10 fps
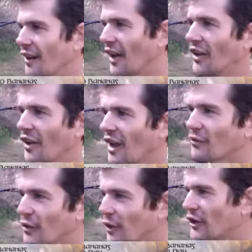all
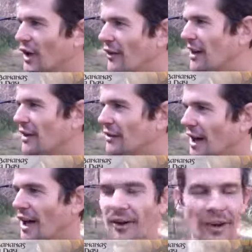that fruit's going to make you
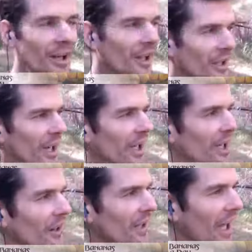fat. Or you don't get
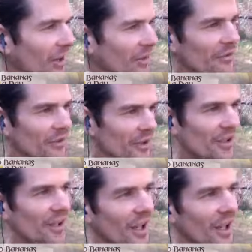enough calories from fruit.